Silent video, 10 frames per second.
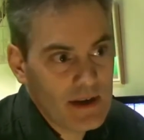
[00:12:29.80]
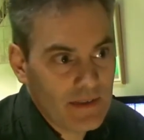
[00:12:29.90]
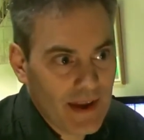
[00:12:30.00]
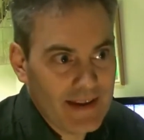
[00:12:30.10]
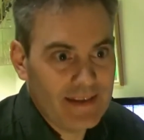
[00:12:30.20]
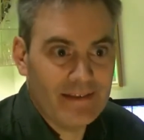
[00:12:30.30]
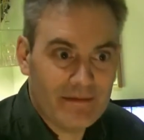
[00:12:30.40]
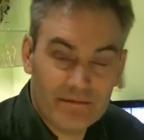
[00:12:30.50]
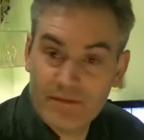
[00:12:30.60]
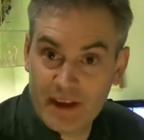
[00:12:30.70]
then
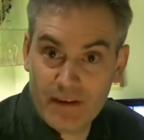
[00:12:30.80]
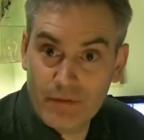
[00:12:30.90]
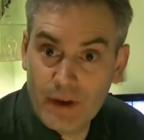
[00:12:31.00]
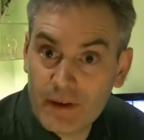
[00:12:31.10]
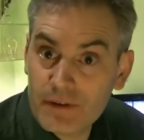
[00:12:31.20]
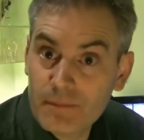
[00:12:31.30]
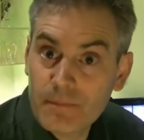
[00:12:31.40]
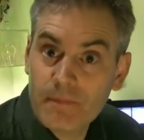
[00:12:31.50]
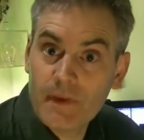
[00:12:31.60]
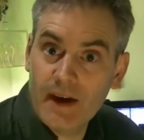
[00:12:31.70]
they conflict
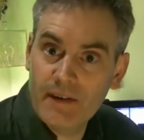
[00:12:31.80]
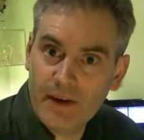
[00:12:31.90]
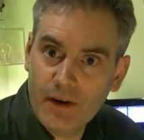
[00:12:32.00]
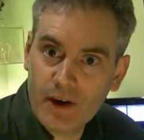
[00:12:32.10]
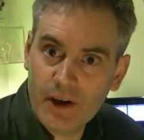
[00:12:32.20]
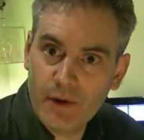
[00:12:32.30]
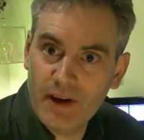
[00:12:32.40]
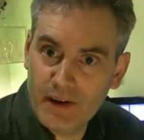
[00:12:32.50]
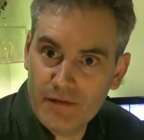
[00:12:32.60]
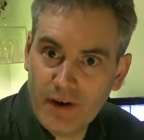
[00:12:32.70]
and they argue
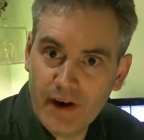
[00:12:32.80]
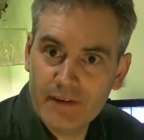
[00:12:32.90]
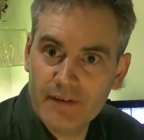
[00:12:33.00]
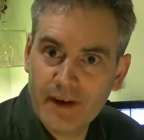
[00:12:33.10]
and they fight,